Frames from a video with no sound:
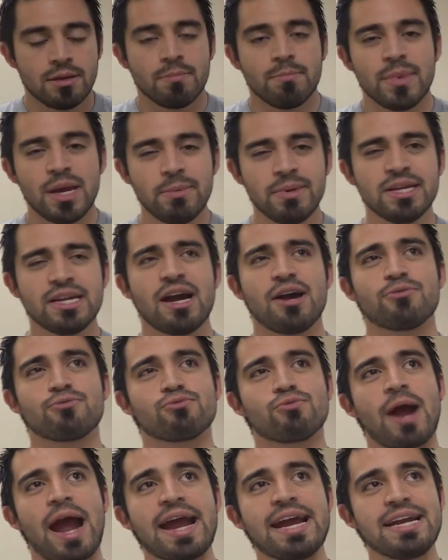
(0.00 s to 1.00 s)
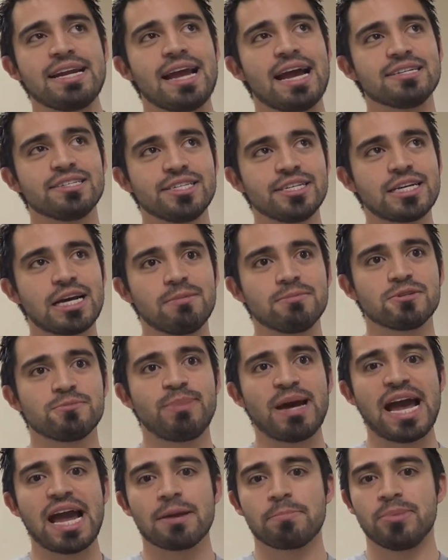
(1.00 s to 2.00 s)
Maybe not right as he comes
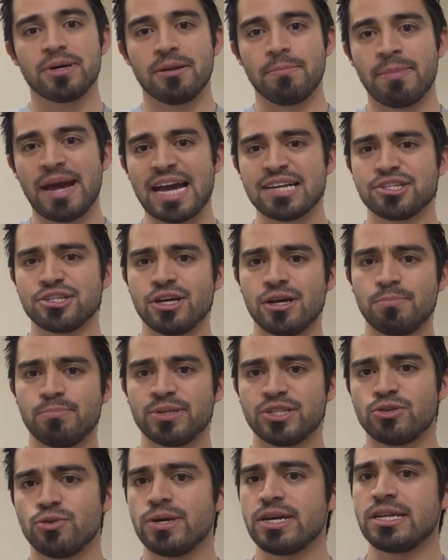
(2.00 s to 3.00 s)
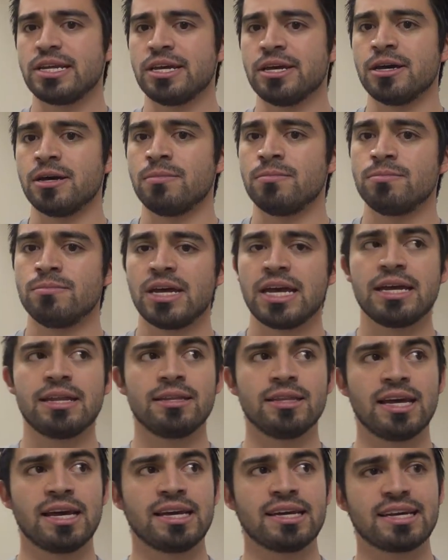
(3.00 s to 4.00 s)
back, but a matchup between him
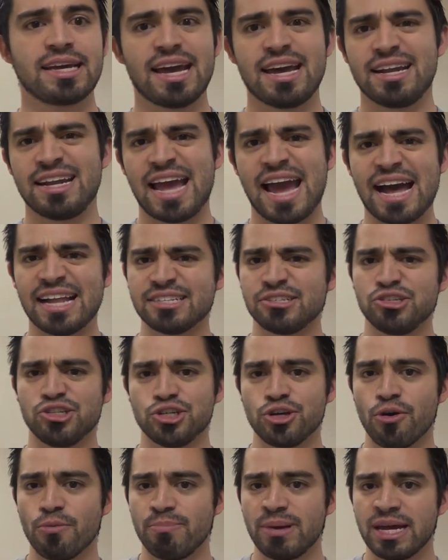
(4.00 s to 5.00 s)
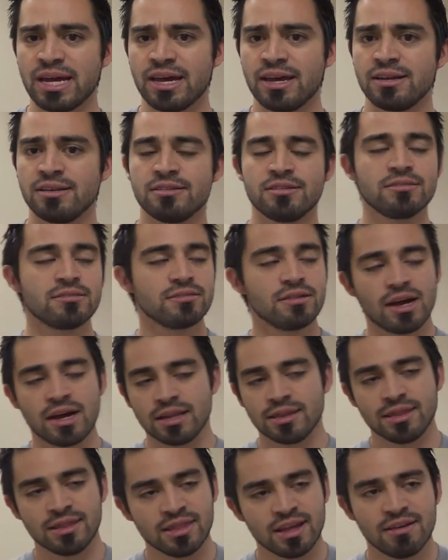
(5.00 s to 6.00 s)
and like an Alan Joban,
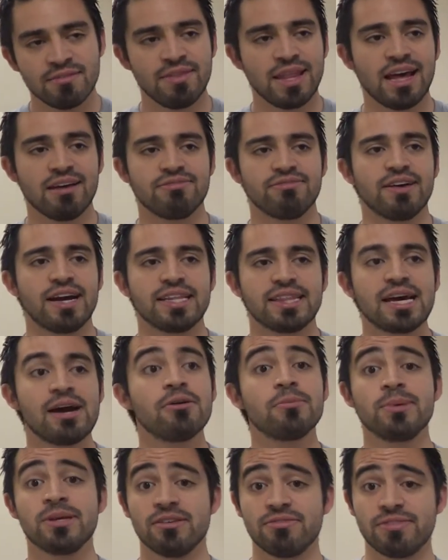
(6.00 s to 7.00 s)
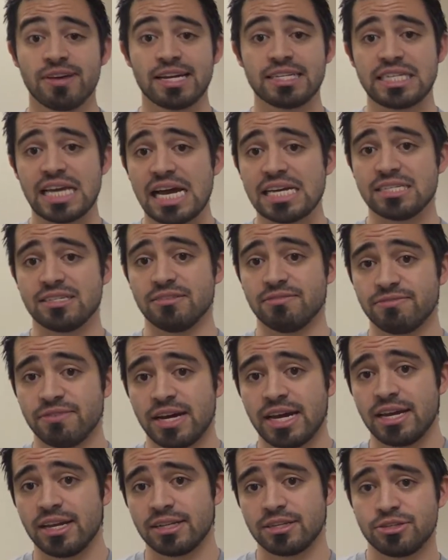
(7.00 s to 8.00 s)
love that fight. That would be a fantastic
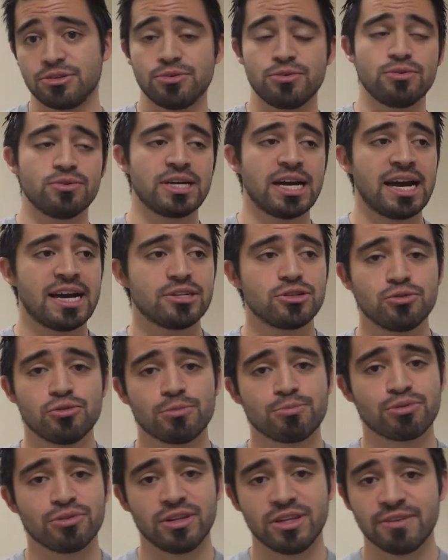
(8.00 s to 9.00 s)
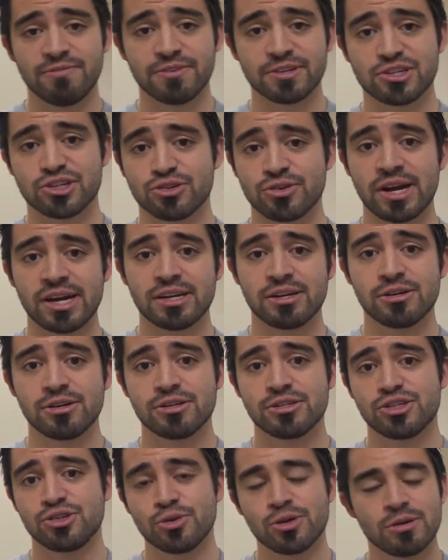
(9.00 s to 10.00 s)
fight. Two guys who are prolific
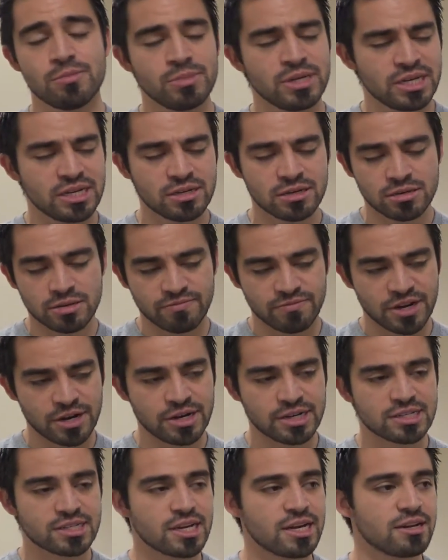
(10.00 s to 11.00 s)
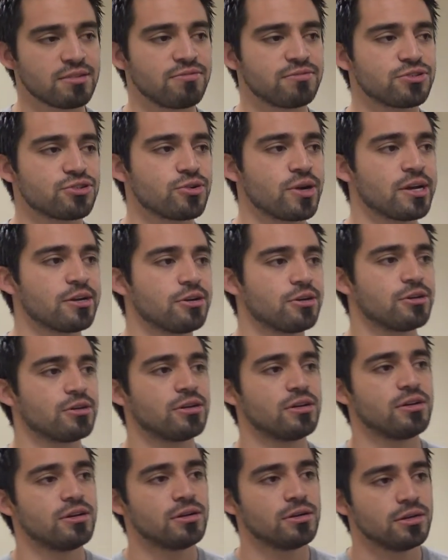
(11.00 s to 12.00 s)
strikers. Jordan Mean, very exciting
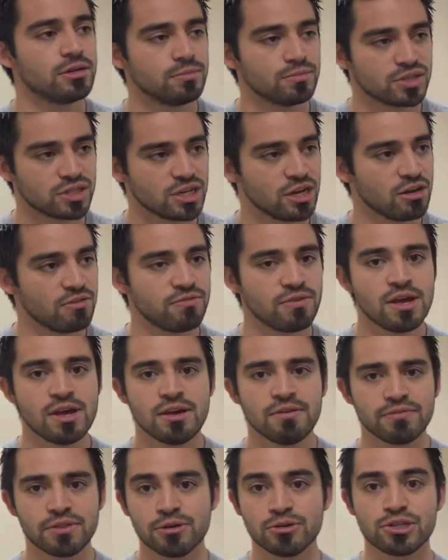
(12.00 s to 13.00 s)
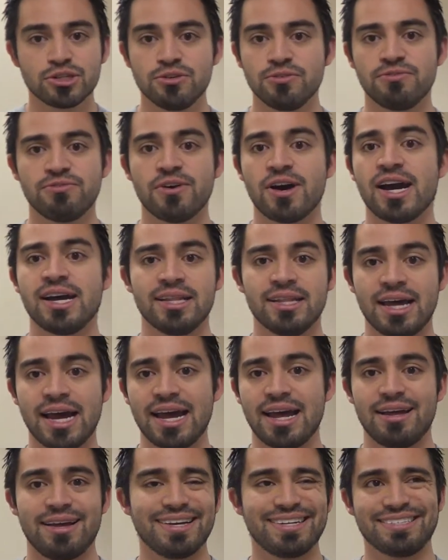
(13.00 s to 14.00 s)
striker himself. If those two fought,
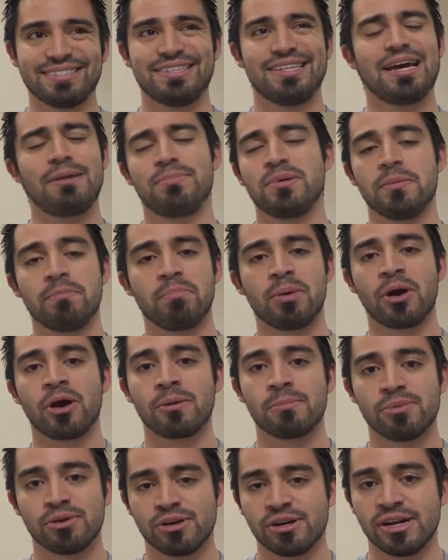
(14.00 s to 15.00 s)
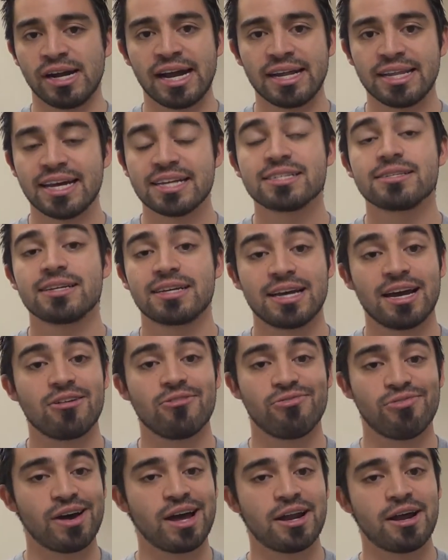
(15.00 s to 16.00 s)
that'd be a barn burner. That's the kind
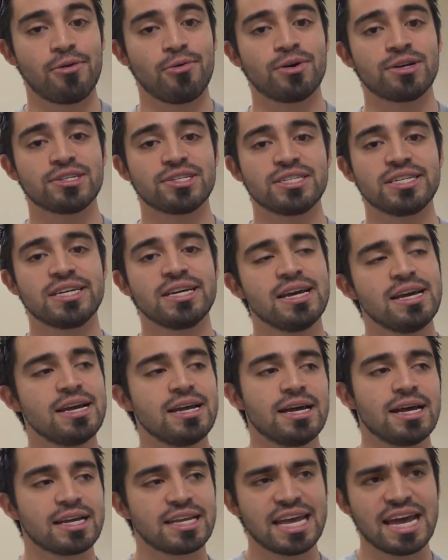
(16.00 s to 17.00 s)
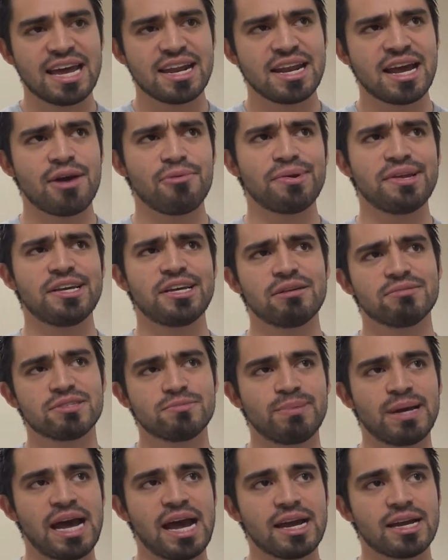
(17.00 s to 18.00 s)
of fight I want to see. Again, now when he comes
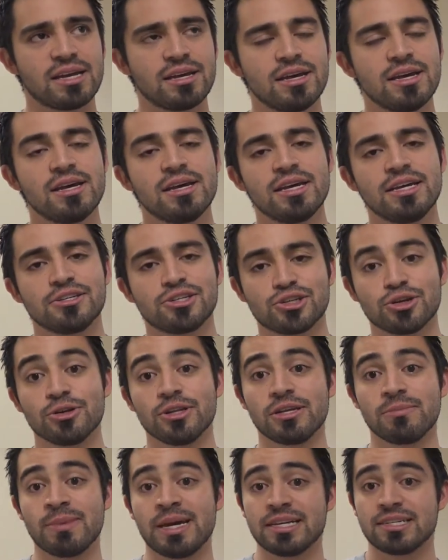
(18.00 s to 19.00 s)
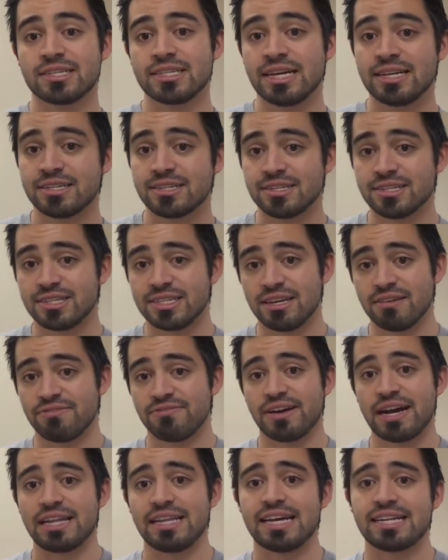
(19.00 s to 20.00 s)
back, it certainly makes sense to see a
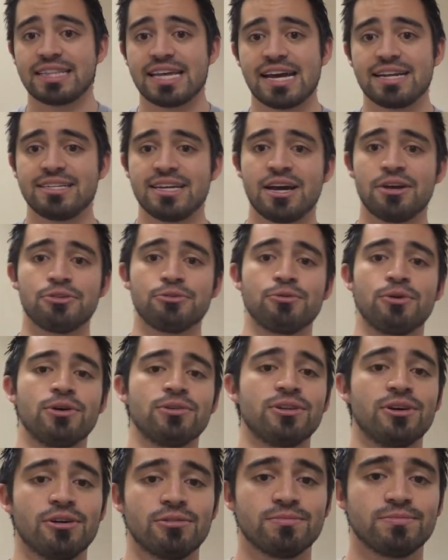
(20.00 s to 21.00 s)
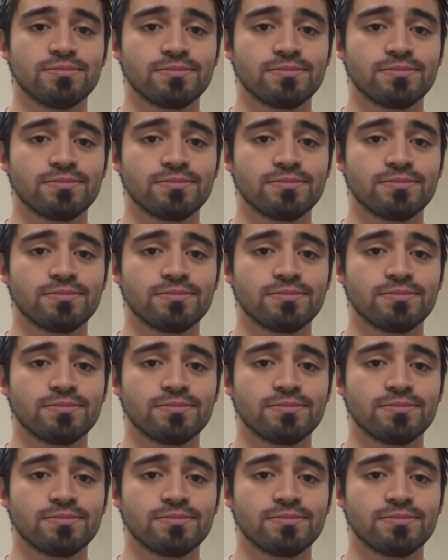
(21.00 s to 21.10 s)
fight like that down the road, though.